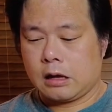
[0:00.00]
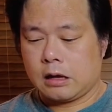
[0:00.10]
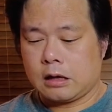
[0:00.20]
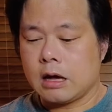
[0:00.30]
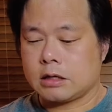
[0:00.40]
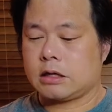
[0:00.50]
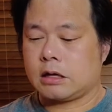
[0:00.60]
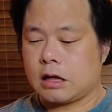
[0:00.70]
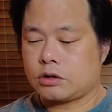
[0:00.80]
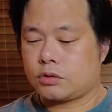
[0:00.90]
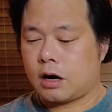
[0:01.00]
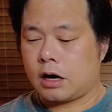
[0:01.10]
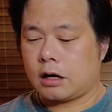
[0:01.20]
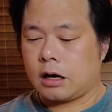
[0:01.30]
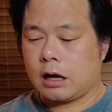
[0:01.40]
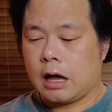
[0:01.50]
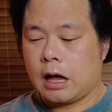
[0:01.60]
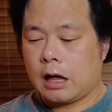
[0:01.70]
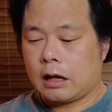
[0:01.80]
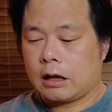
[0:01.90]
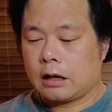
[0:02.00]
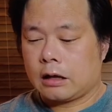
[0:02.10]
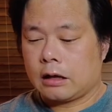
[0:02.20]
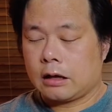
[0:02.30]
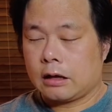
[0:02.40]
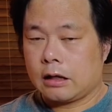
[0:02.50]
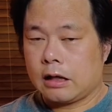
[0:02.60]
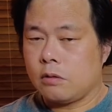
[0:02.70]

Yes, that's right. He